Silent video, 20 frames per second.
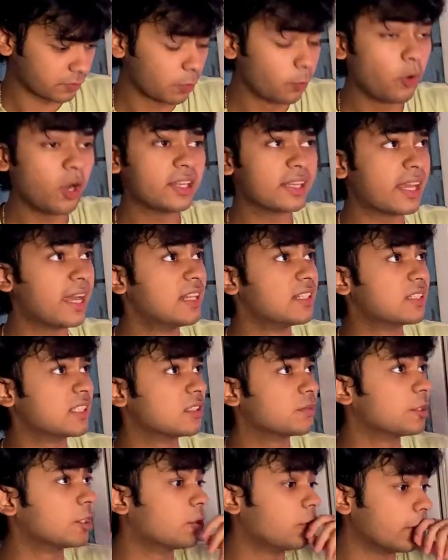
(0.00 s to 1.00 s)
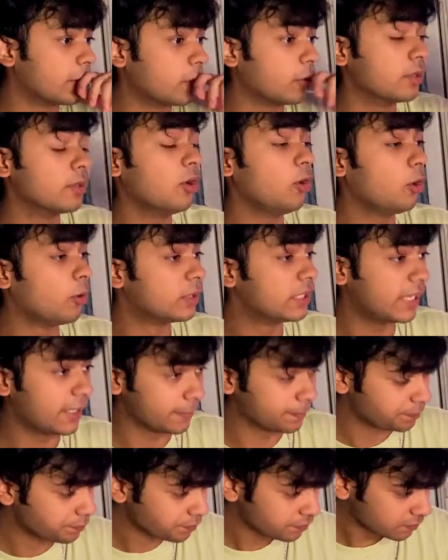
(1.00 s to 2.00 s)
what else has been going on? Oh
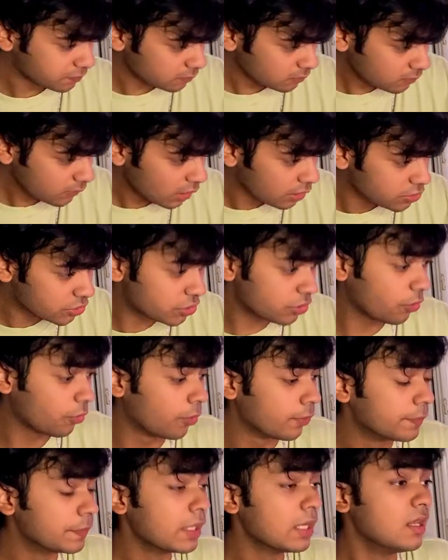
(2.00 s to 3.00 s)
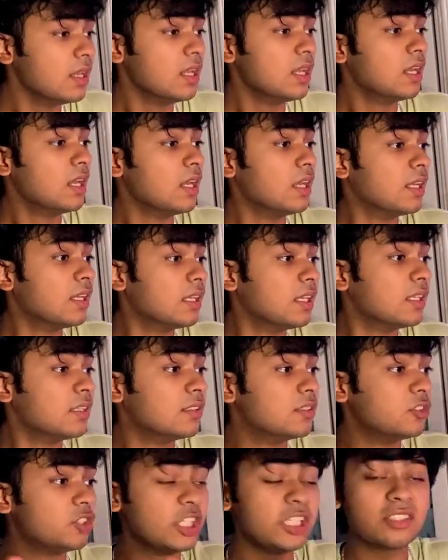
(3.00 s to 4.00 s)
yeah, so,
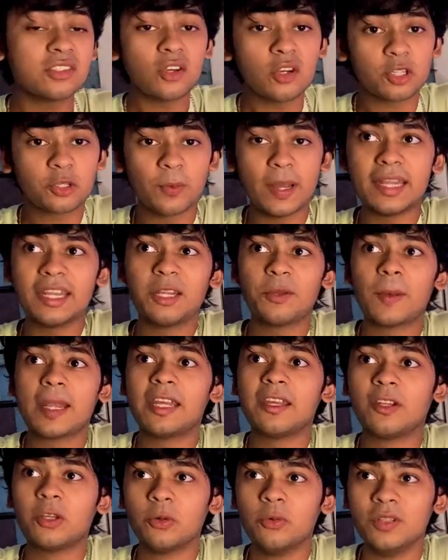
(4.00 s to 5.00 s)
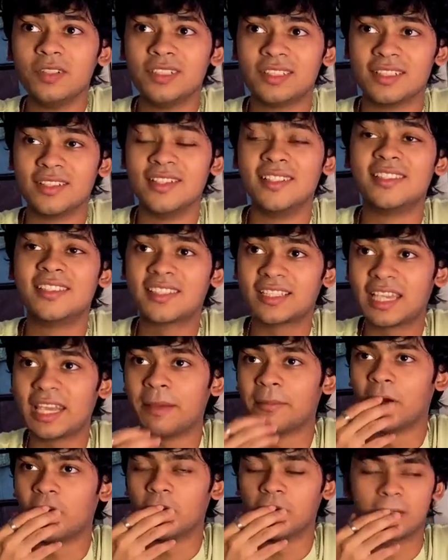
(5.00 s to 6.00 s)
GSOC 2022 results
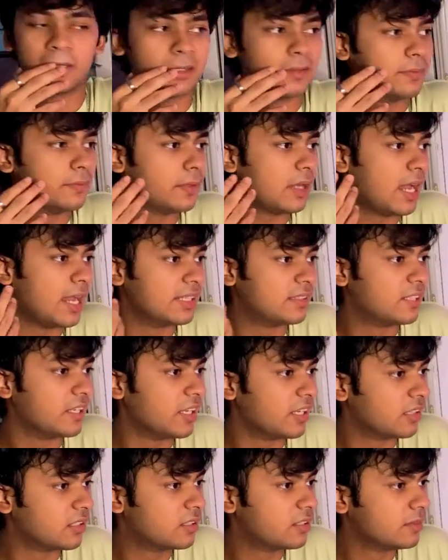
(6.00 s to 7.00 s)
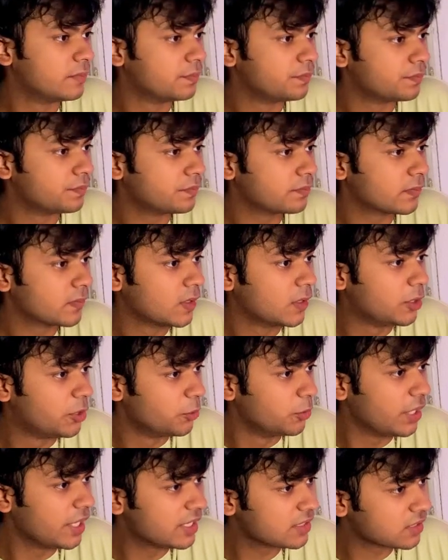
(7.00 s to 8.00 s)
came out, I think,
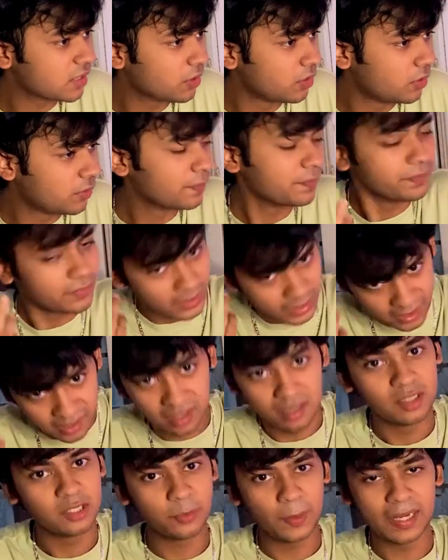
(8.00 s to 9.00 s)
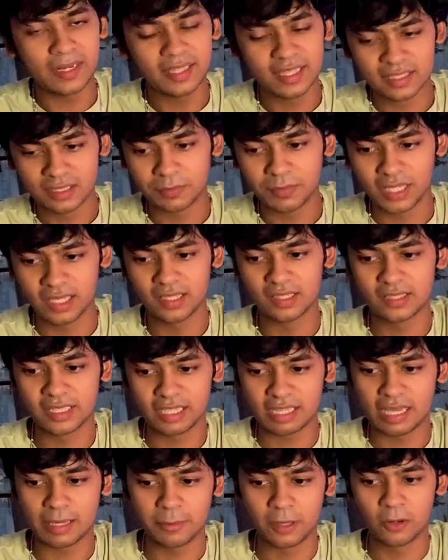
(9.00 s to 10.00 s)
two days ago. Yeah, 20th May
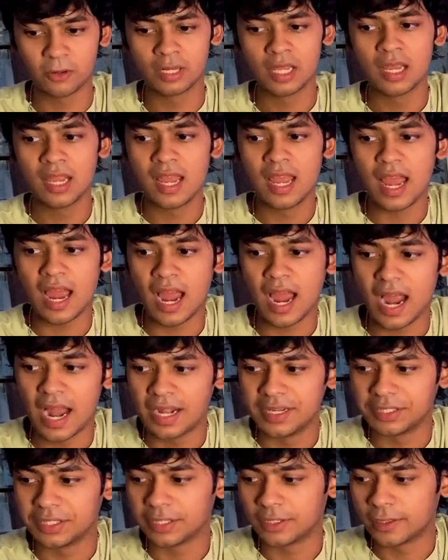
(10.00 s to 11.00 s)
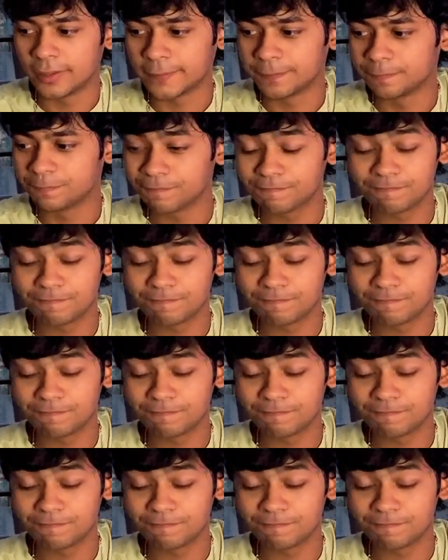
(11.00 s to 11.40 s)
they came out, and uh,